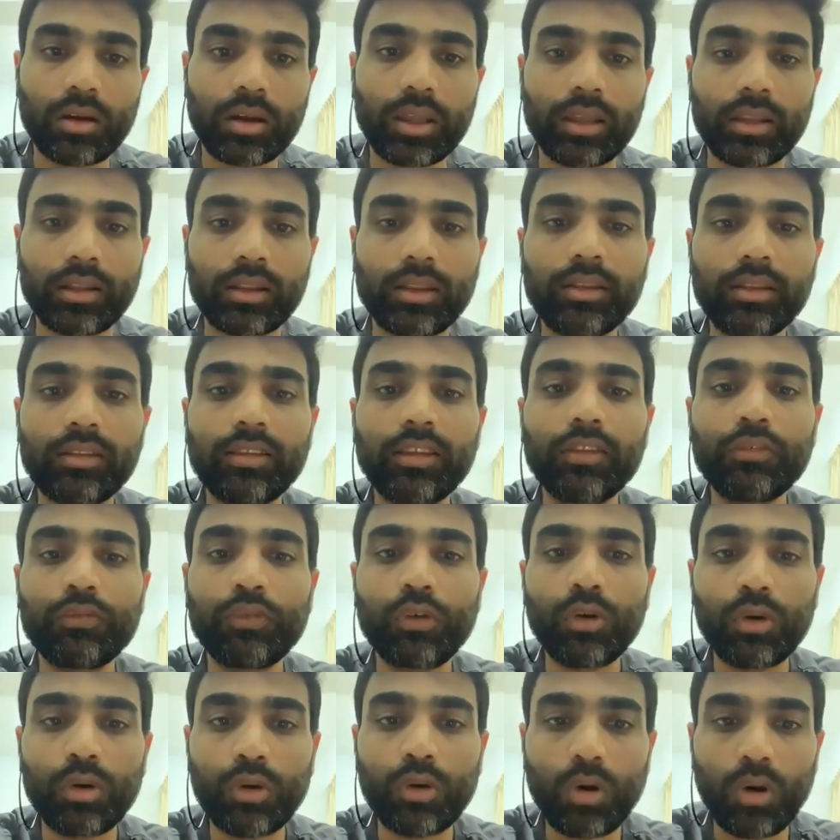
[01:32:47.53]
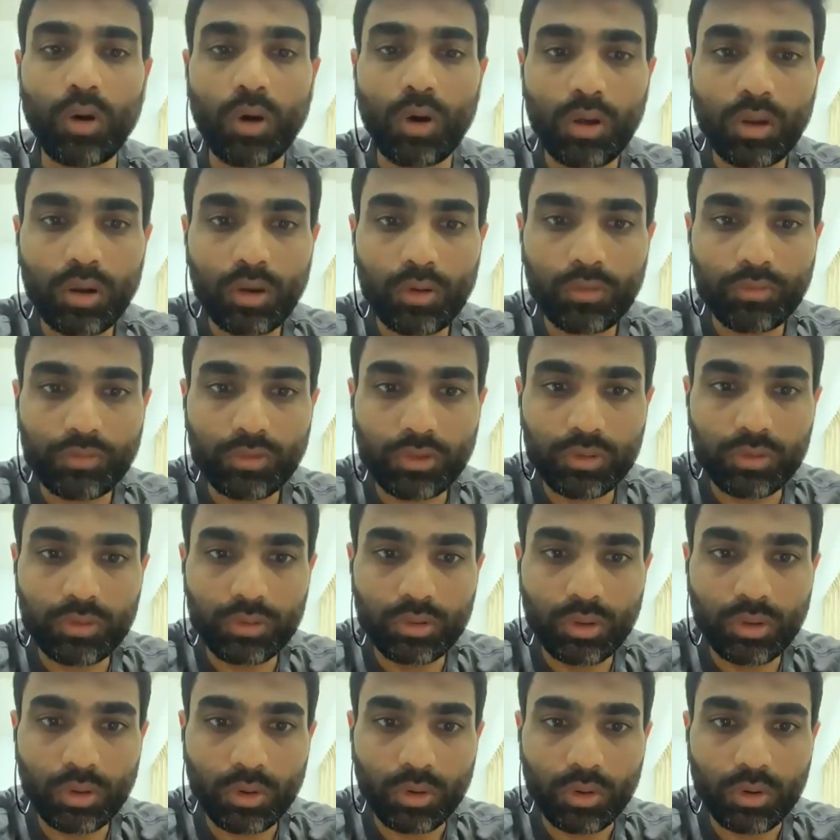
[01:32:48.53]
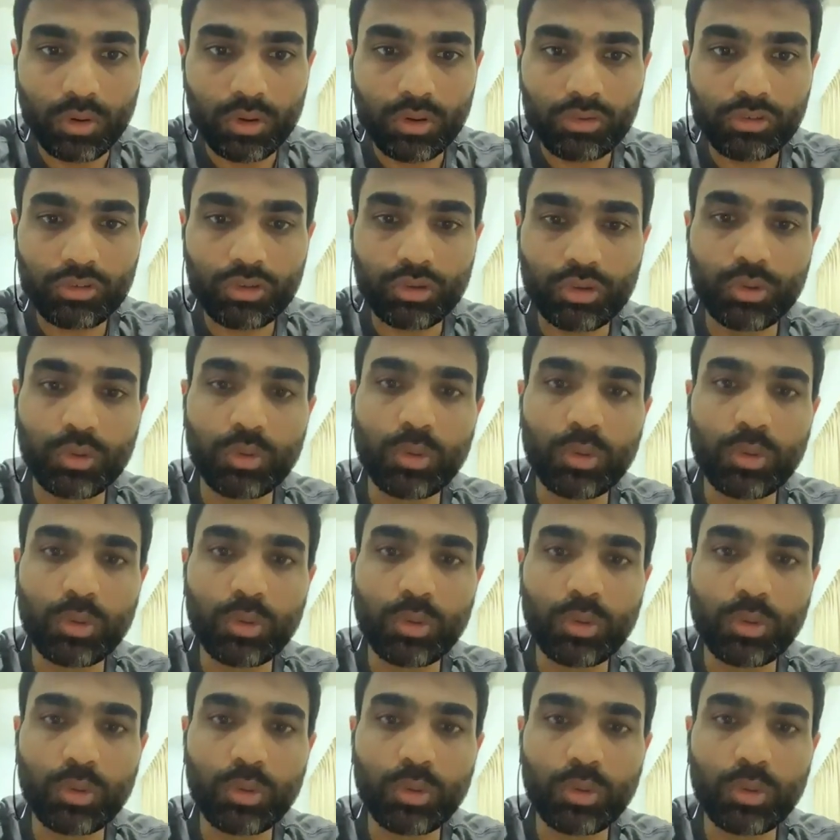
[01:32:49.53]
Okay, this is for all of those